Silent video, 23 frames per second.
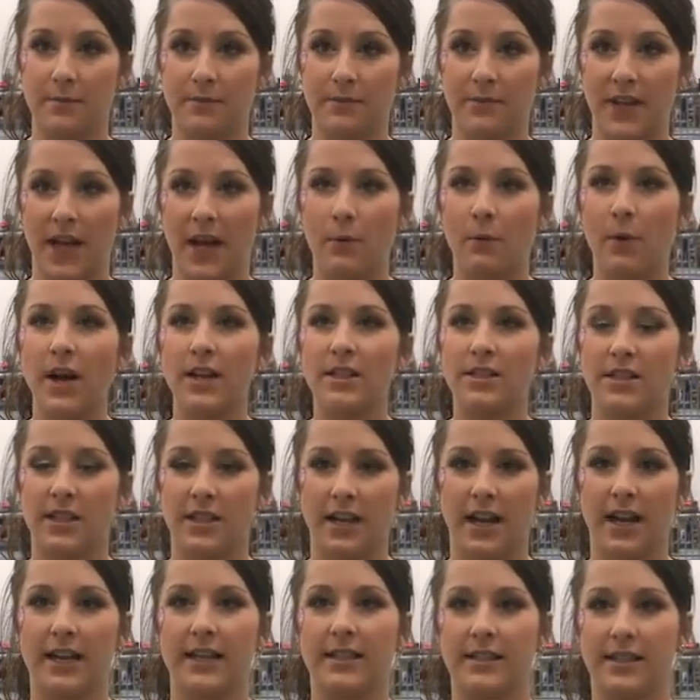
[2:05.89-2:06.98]
I watched the
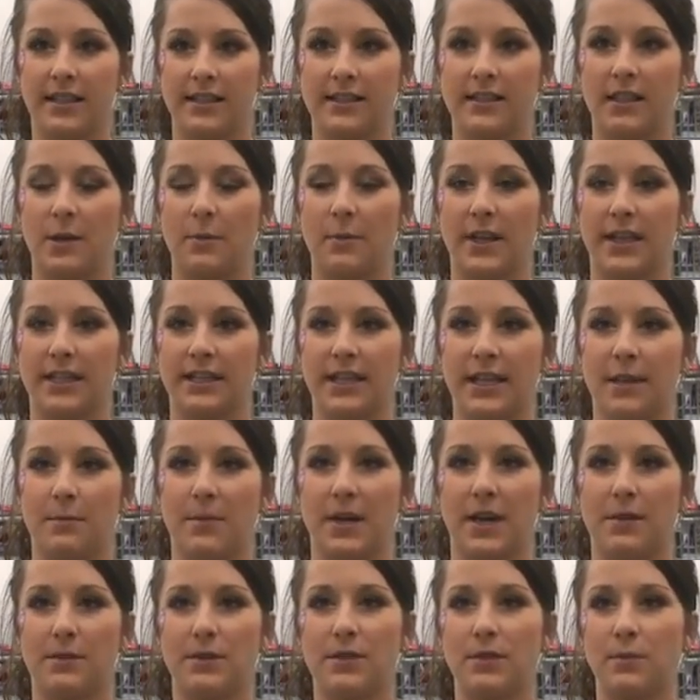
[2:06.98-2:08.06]
96 Olympic team,
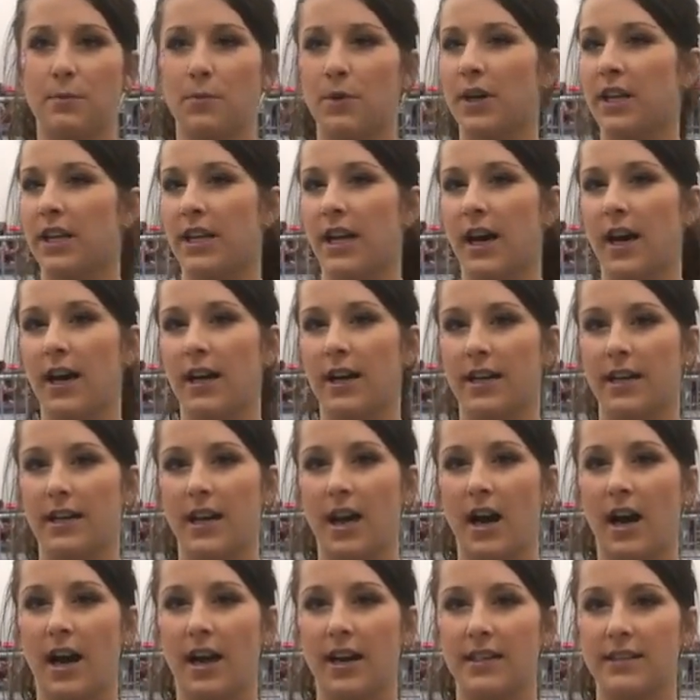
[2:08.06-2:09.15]
but I was still pretty young and
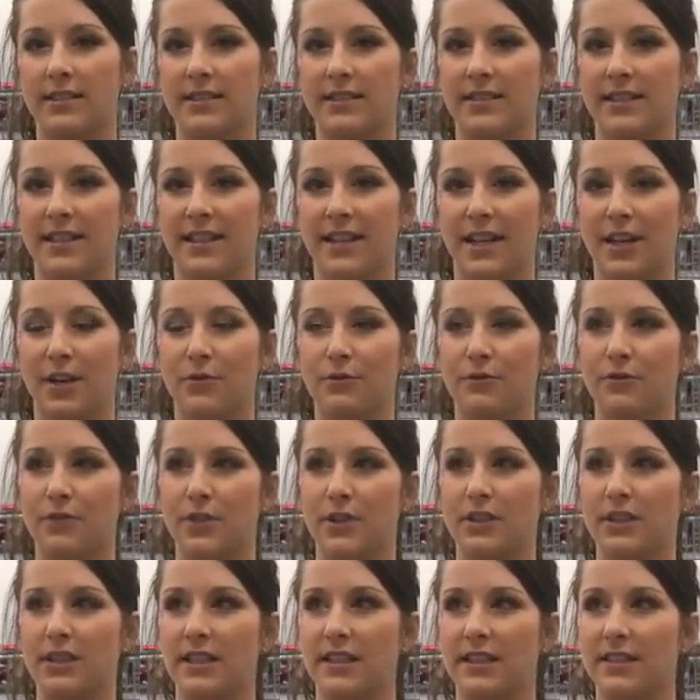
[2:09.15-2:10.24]
not,
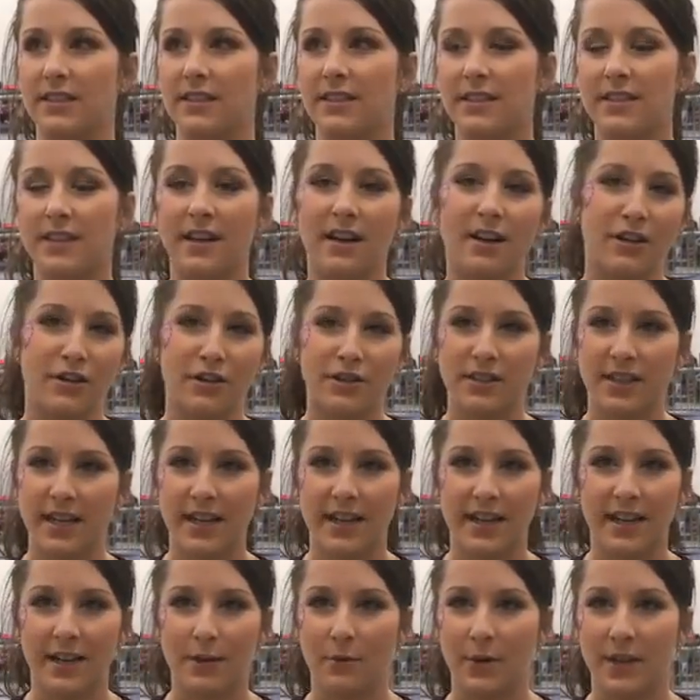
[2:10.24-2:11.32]
fully
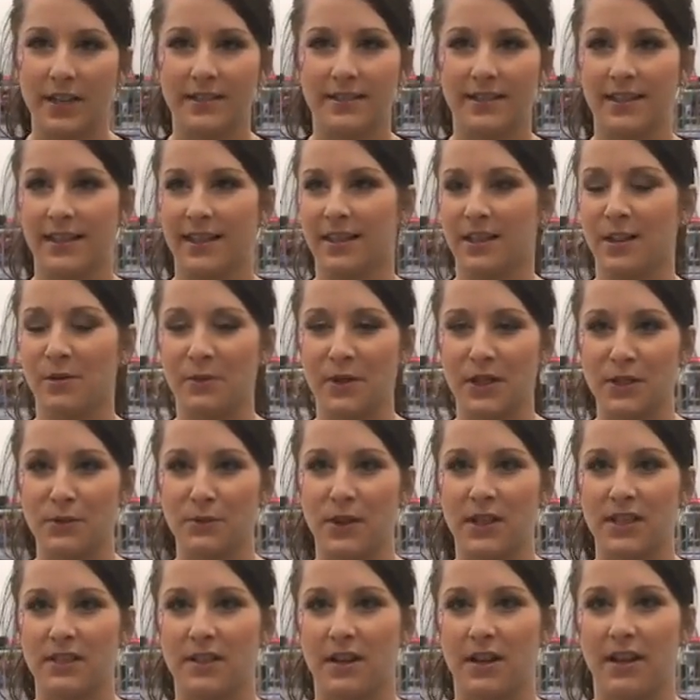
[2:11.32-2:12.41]
understanding what the Olympics
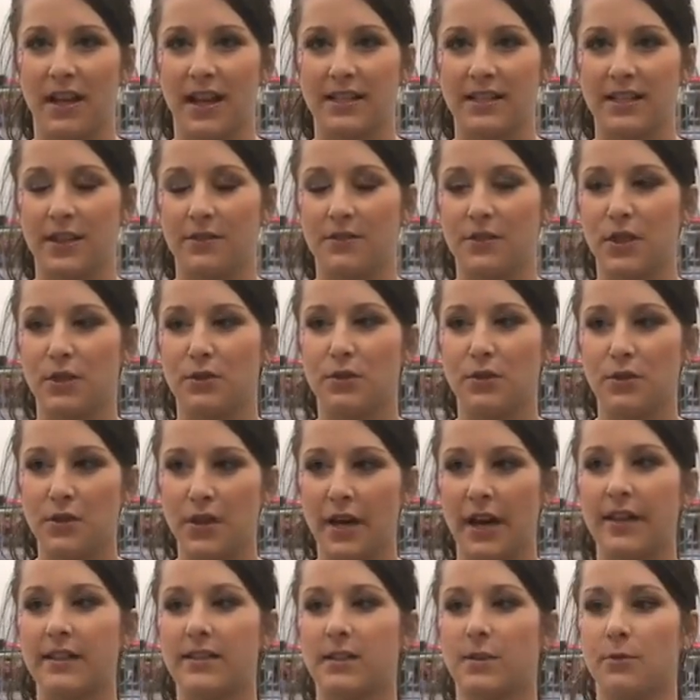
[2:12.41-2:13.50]
was and all that stuff. So
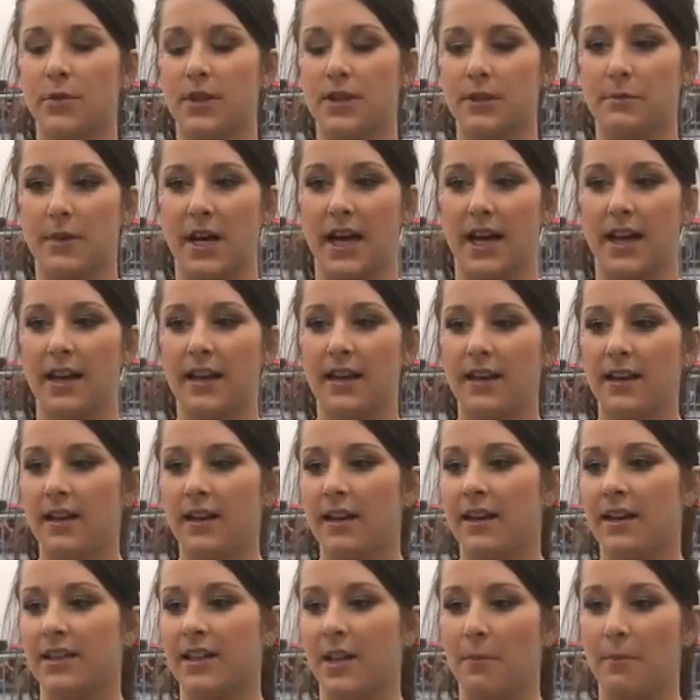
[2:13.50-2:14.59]
2000 was my
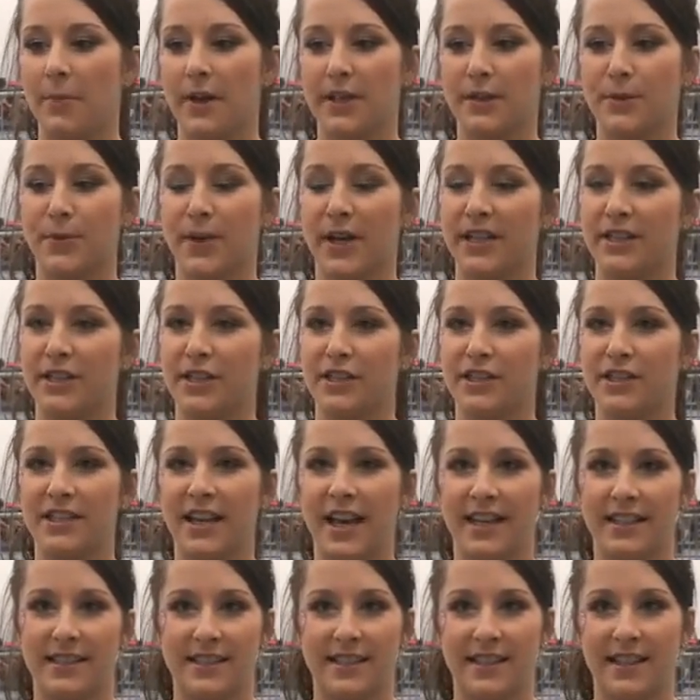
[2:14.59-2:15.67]
Olympics where I just
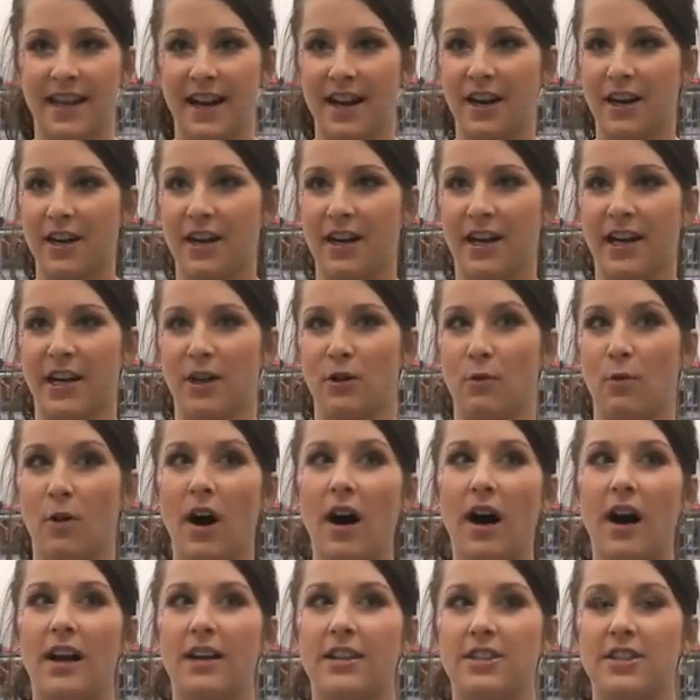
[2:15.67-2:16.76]
sat there and
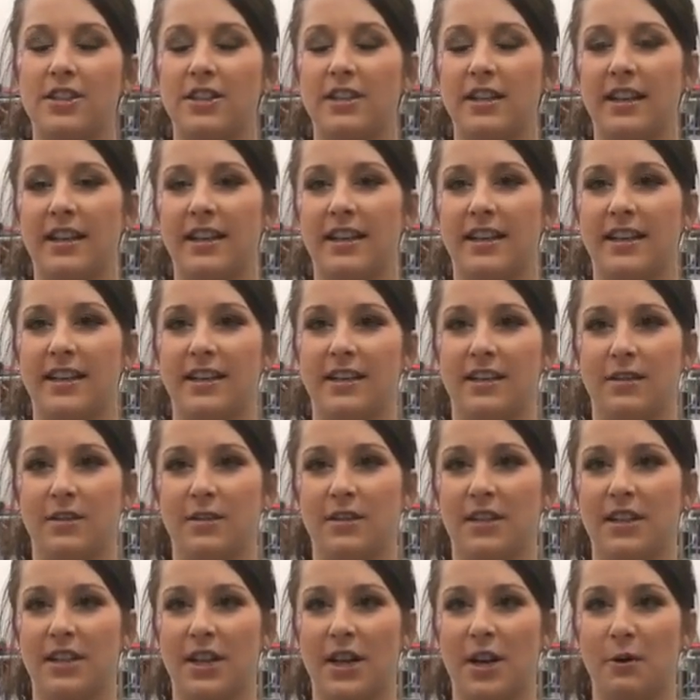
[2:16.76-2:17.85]
watched and,
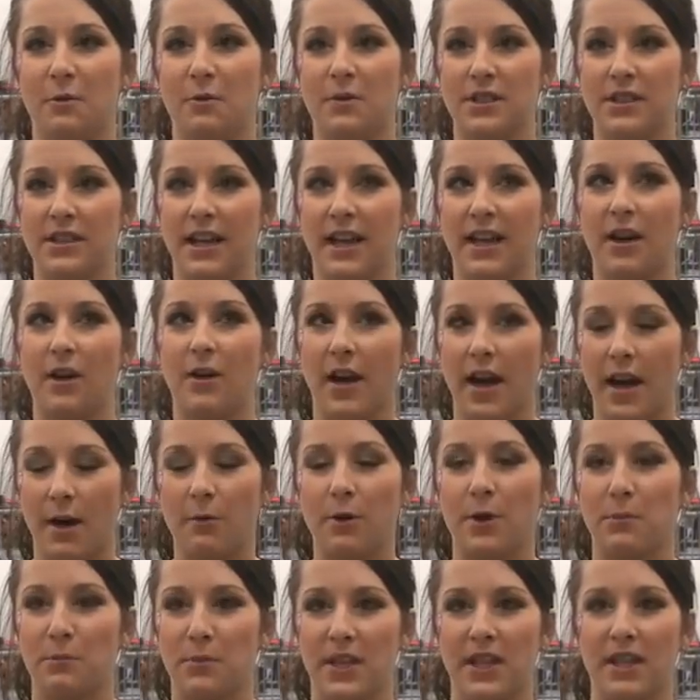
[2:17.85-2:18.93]
was like, okay, I
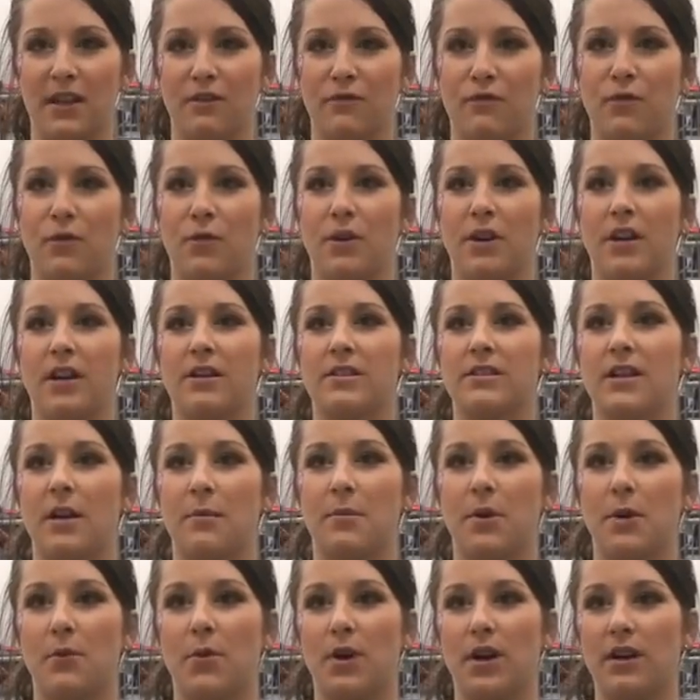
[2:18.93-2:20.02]
want to be there in 4 years. I'm
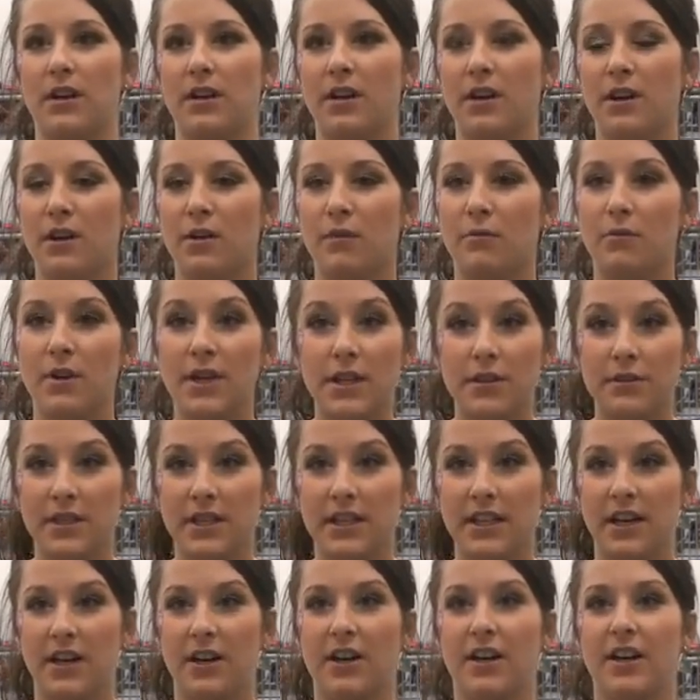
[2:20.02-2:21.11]
going to work really,
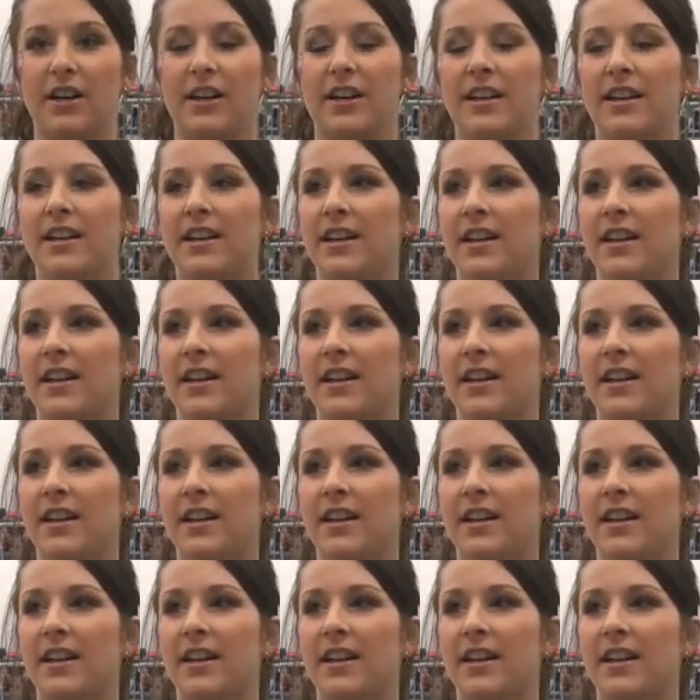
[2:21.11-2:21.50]
really hard.